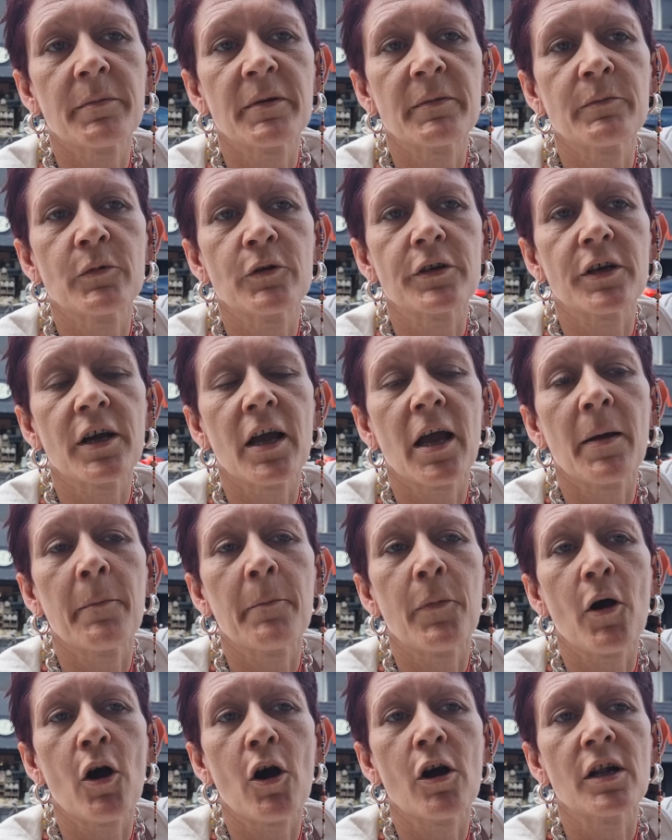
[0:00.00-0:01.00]
and my mother
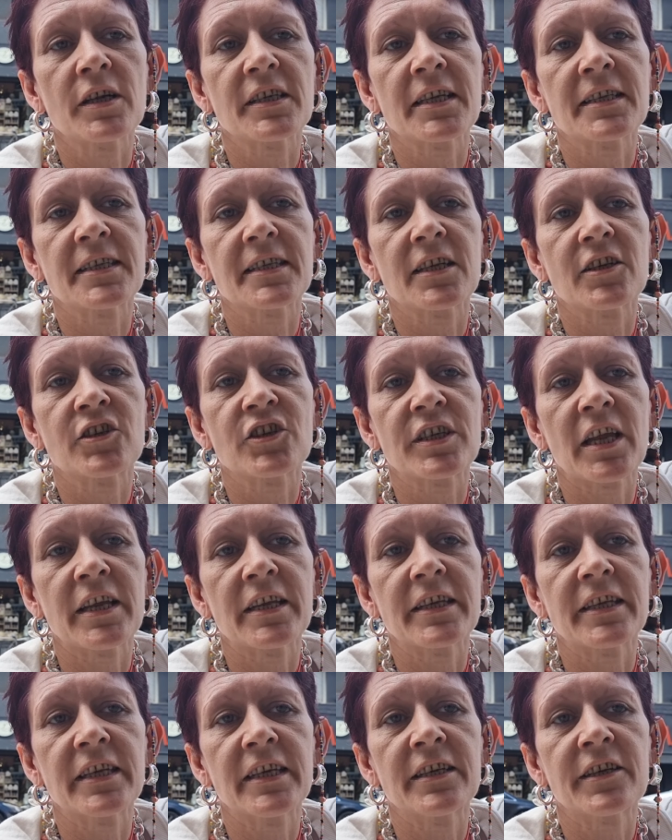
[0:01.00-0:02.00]
and bald and said, "You
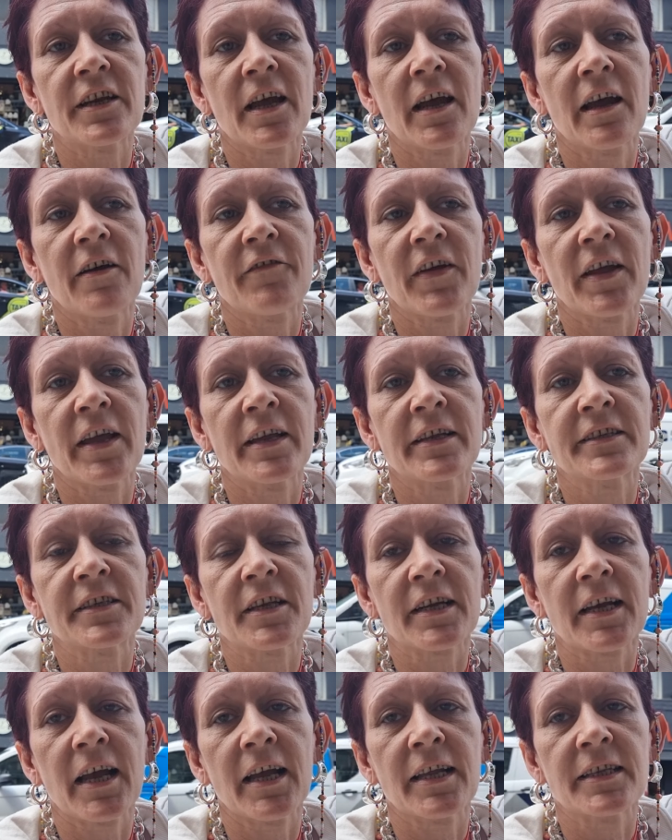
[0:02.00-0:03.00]
know, you either have AIDS
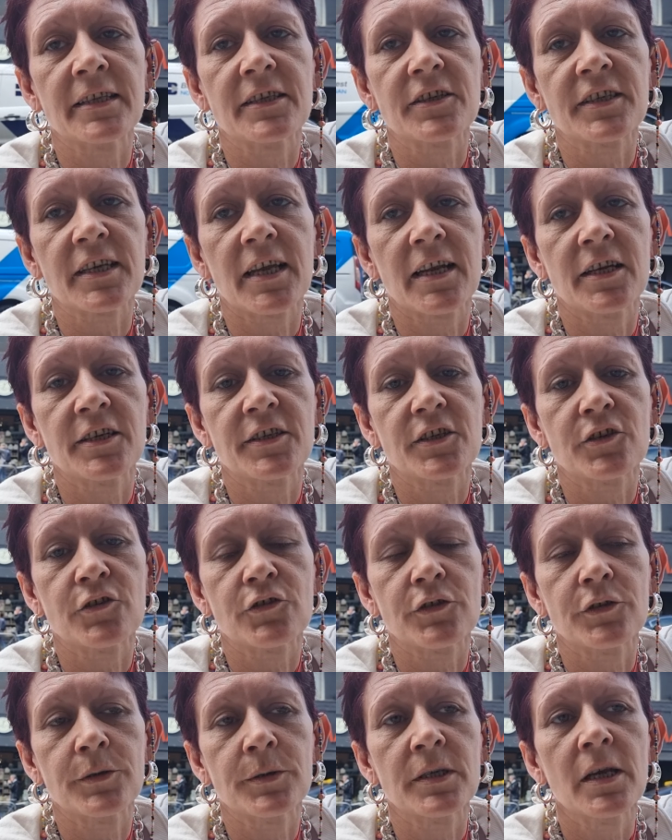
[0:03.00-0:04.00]
or cancer. Tell us the
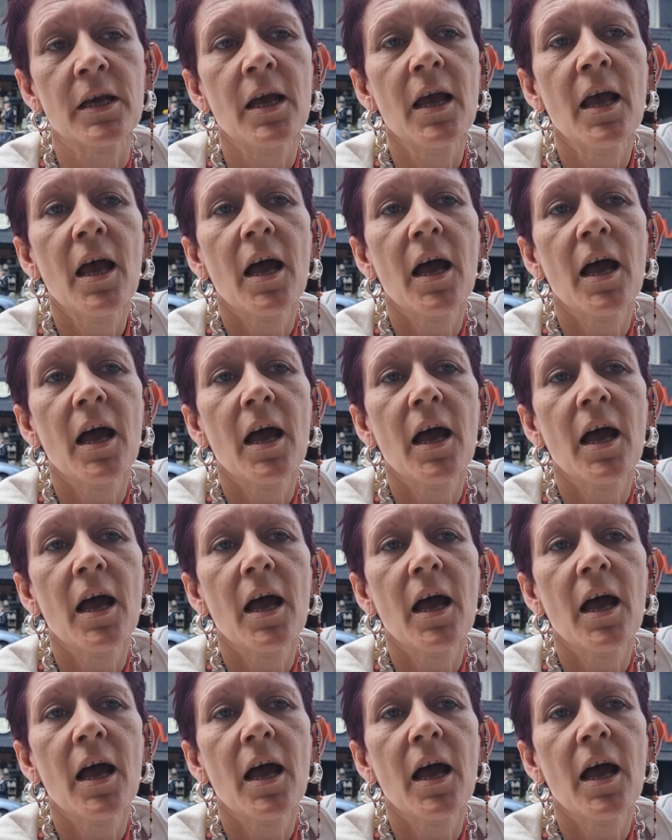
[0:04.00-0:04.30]
truth."